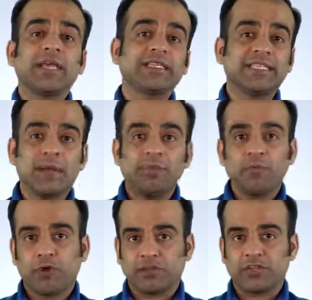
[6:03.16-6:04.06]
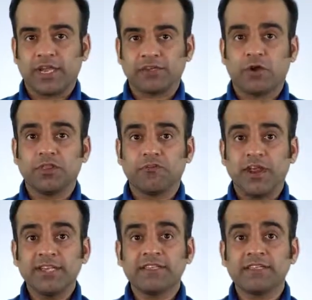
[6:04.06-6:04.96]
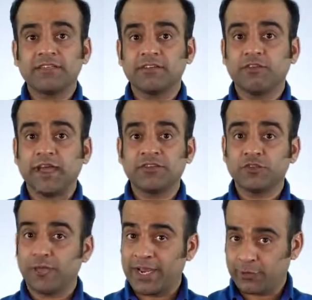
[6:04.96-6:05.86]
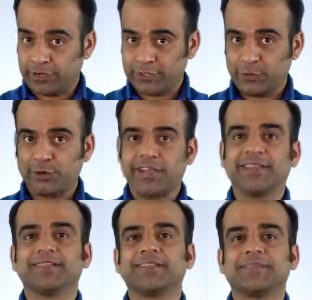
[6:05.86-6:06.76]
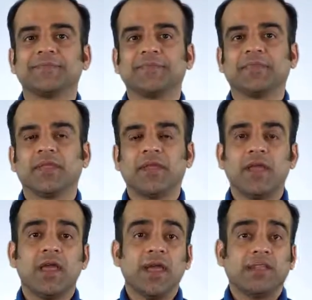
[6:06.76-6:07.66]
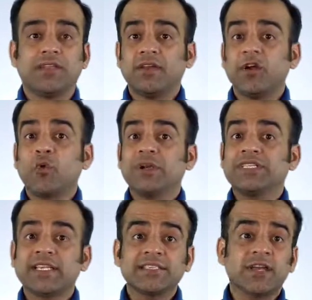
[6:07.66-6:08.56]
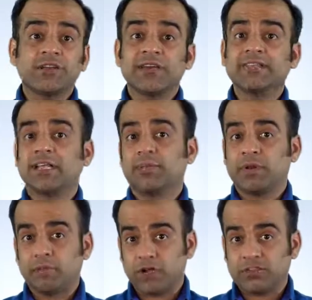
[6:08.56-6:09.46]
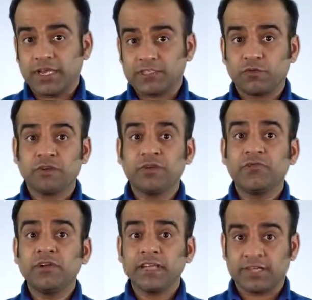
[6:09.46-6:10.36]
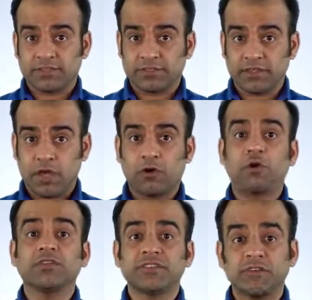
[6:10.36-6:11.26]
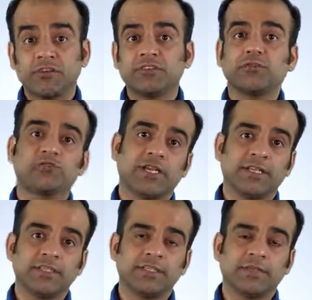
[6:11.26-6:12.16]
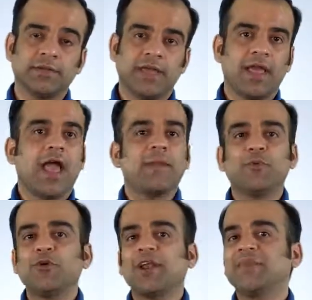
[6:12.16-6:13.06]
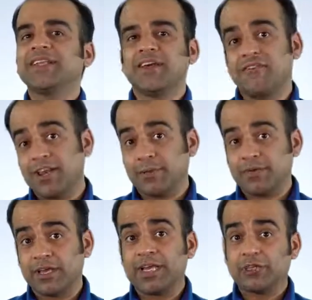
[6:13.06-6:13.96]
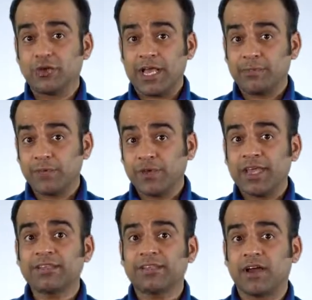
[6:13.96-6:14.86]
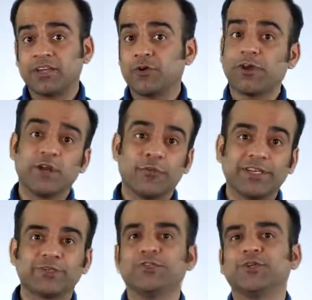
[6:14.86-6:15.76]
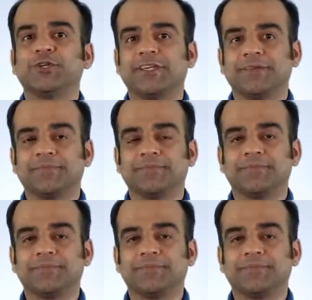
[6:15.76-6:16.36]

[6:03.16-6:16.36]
the example project on the Renesas Advanced microcontroller kits. There are over 600 example projects for different kits across several tool chains, and more are being developed to help you kickstart your innovation journey.